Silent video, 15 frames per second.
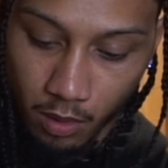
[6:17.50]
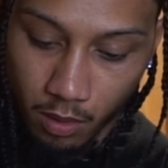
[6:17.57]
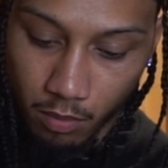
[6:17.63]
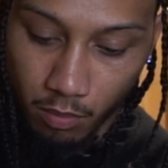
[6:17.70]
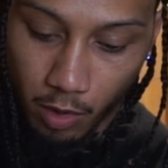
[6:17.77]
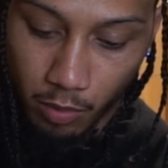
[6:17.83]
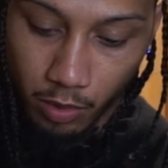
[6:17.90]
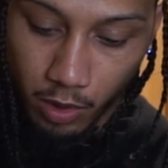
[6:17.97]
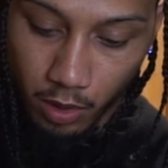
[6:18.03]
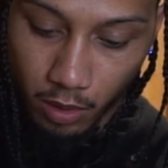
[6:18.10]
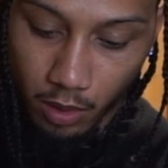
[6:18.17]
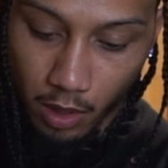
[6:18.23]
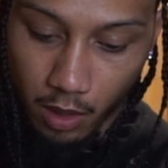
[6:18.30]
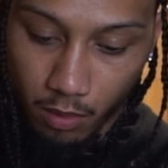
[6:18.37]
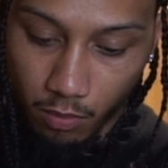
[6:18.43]
But we just
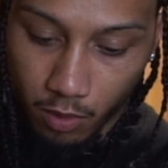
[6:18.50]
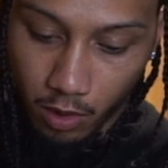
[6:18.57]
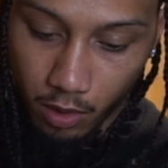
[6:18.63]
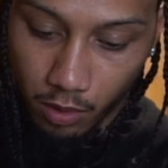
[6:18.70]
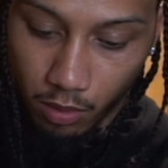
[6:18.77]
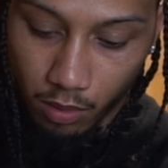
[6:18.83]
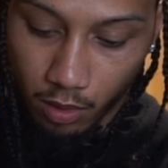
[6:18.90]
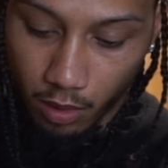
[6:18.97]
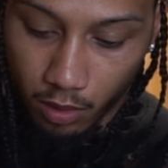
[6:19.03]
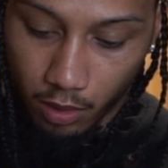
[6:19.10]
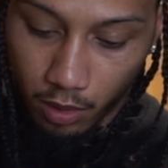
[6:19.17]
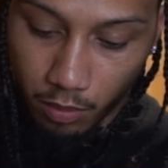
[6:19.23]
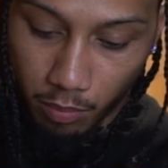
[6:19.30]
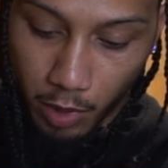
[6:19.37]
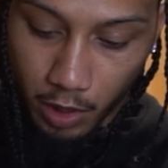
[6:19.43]
kind of want to,
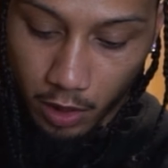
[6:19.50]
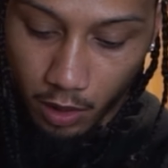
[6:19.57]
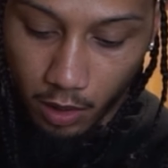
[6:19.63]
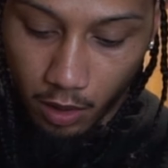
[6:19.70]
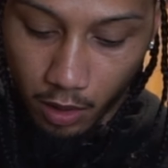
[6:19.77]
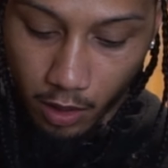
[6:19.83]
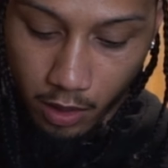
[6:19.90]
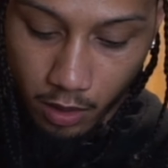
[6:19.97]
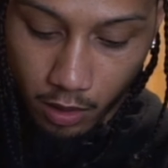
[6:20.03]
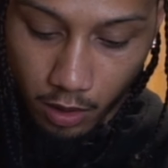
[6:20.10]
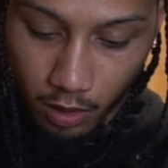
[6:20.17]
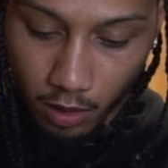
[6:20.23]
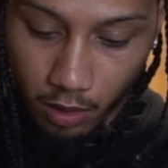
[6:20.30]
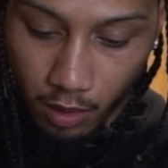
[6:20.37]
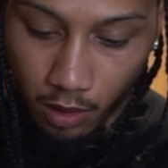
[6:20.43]
just mix it in, kind of
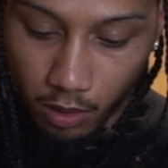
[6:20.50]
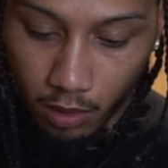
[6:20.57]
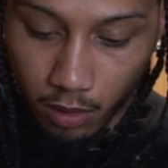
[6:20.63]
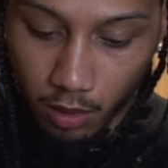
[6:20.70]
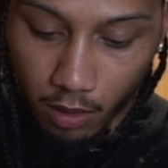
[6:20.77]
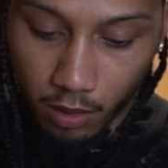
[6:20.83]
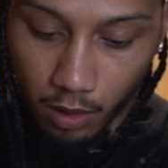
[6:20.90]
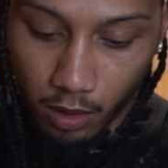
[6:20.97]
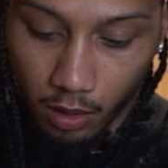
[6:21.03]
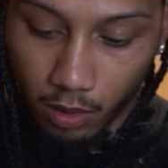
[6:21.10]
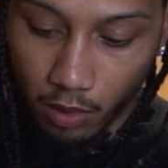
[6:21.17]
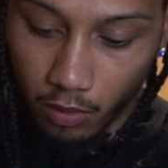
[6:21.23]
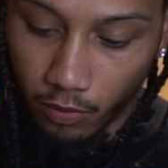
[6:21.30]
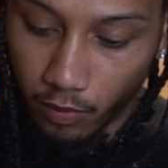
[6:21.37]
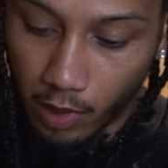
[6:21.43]
just start to get
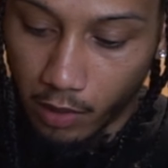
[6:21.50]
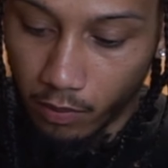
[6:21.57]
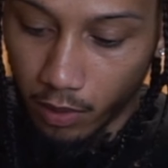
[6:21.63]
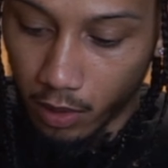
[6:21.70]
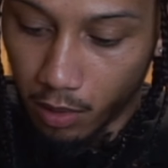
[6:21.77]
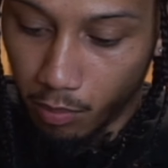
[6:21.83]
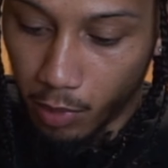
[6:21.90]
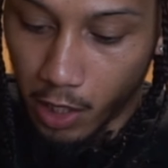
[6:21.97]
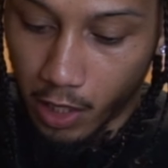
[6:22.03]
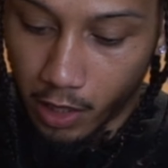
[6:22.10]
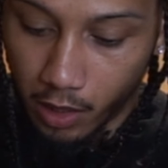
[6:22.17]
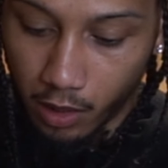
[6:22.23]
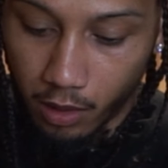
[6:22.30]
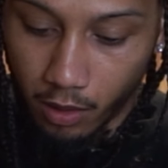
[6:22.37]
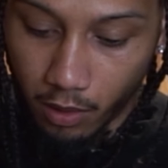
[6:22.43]
those flavors combined
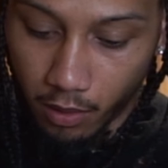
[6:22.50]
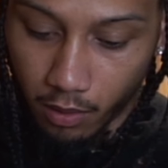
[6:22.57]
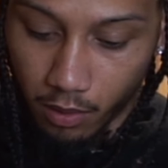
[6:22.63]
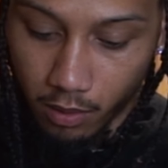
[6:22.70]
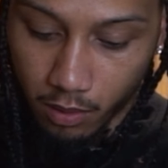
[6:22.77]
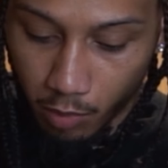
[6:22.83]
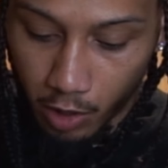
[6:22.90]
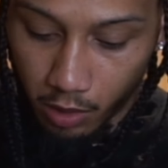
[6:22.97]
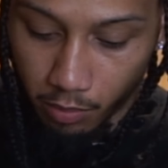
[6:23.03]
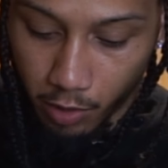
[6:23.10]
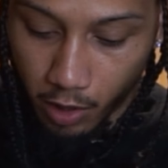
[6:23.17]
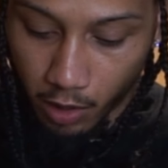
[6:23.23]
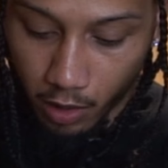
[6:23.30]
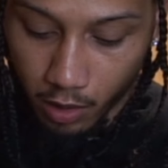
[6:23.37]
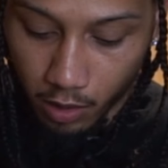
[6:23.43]
in there. But to
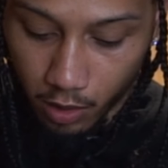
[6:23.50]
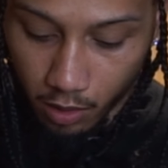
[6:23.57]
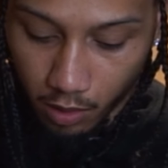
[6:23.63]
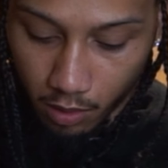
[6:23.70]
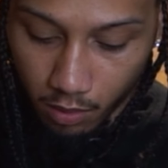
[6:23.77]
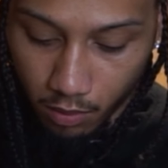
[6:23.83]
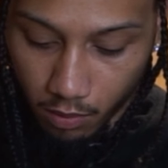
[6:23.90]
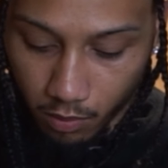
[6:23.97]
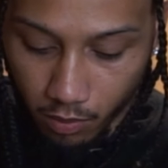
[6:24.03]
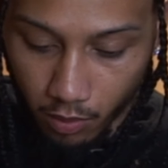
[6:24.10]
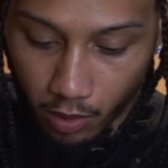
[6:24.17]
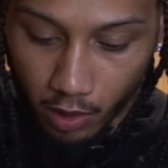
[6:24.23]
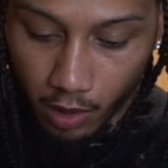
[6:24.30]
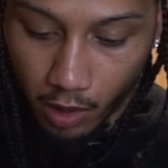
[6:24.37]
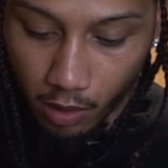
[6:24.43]
be honest, y'all,
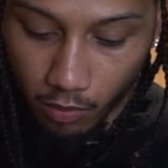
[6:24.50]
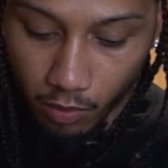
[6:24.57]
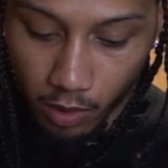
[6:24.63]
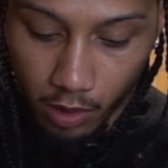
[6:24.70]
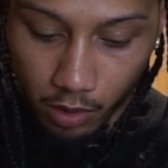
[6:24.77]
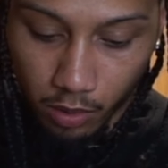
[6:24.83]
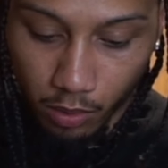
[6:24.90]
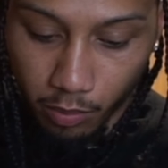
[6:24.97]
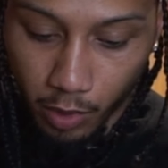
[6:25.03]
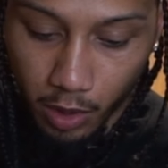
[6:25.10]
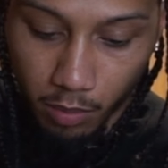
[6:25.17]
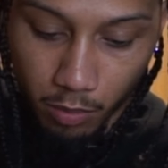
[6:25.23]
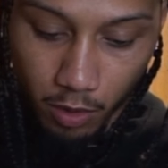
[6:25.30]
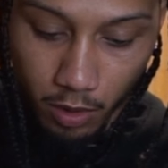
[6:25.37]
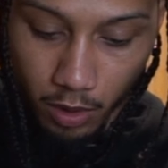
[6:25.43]
it ain't really too many
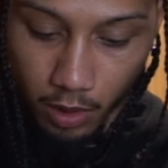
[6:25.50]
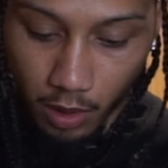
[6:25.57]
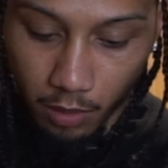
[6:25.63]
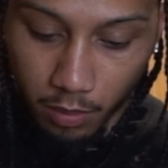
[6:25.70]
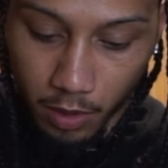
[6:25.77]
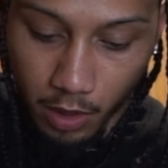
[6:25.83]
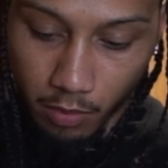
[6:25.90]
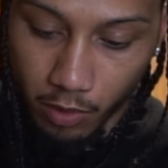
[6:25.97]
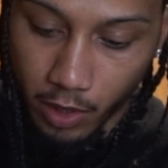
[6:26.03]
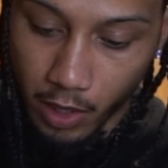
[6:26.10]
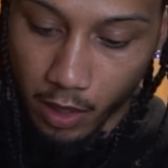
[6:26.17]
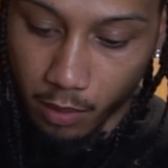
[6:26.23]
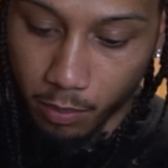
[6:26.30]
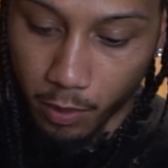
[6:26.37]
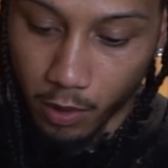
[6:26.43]
more steps that we got
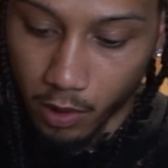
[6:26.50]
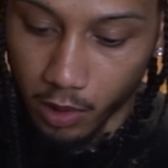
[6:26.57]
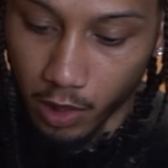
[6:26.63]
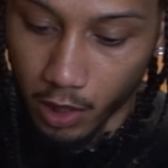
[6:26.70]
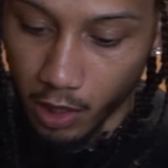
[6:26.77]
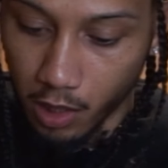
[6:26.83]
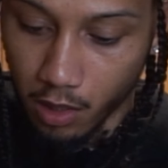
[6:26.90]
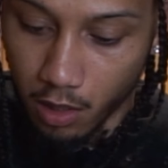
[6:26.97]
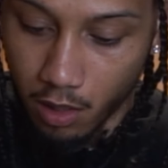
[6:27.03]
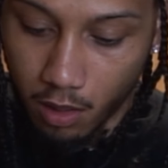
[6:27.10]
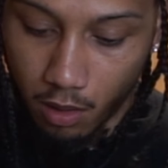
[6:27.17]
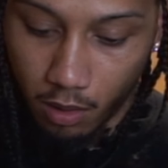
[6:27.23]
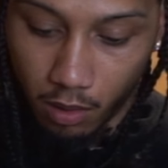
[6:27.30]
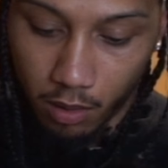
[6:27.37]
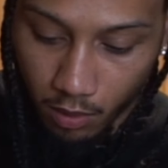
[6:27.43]
to partake in.